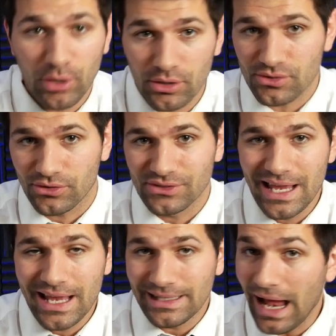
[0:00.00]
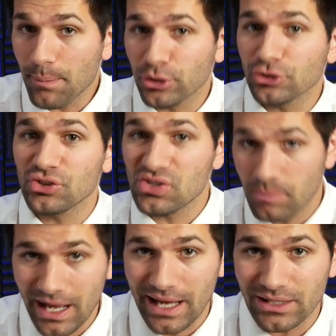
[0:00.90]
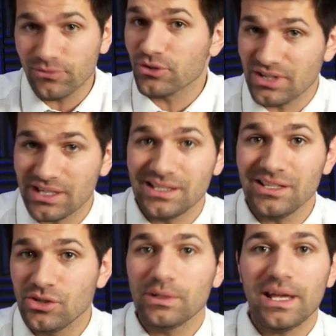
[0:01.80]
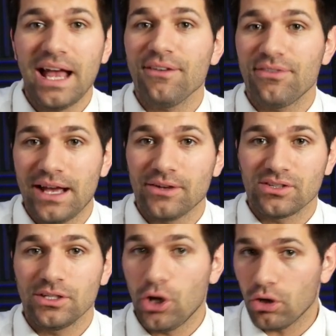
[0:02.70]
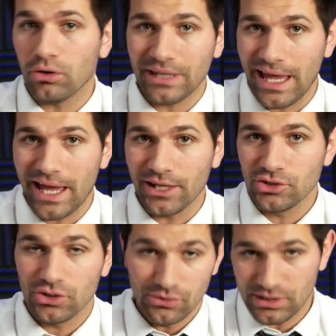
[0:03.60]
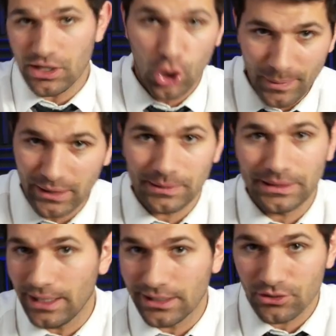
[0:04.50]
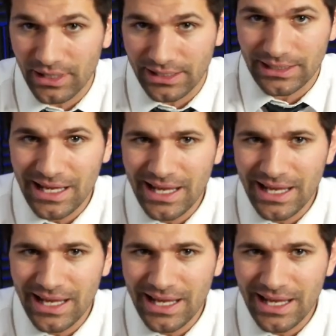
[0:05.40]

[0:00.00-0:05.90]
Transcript: parcels. Now I purchased mine for $62,500 all cash using a home equity line of credit.